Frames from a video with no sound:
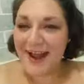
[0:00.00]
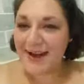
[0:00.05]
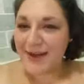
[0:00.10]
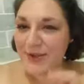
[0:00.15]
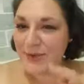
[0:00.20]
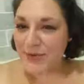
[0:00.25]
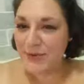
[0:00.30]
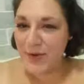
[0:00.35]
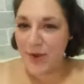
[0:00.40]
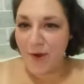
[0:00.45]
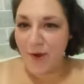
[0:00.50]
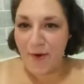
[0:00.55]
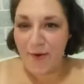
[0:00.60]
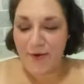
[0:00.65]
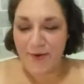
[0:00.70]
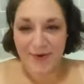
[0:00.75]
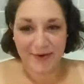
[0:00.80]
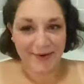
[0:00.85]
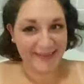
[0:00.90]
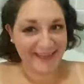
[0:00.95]
do you
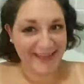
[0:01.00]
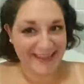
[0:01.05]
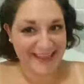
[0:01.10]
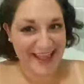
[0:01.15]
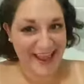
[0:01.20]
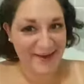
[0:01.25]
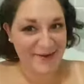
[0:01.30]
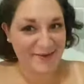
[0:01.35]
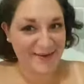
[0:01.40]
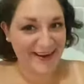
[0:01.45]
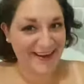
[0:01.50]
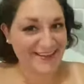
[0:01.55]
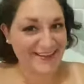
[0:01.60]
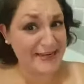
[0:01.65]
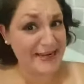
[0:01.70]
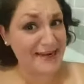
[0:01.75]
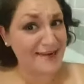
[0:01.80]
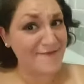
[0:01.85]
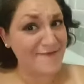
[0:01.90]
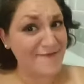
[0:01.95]
know that they were
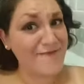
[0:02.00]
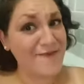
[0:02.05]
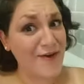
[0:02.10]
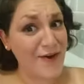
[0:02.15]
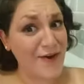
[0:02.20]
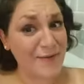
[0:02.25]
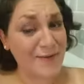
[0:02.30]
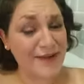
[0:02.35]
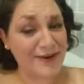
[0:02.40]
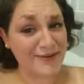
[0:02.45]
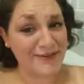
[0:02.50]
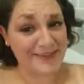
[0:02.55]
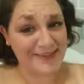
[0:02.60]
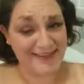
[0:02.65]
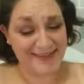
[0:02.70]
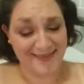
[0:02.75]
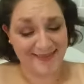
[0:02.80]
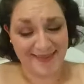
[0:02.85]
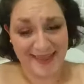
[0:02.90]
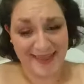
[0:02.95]
educated far better
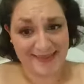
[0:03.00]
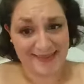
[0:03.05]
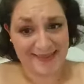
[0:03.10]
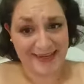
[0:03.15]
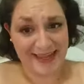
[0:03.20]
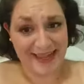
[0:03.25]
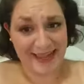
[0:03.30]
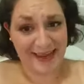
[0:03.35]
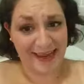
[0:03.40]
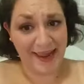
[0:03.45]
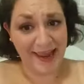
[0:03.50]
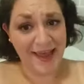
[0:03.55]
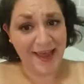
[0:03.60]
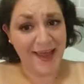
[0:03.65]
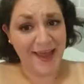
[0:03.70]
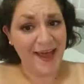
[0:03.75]
than today?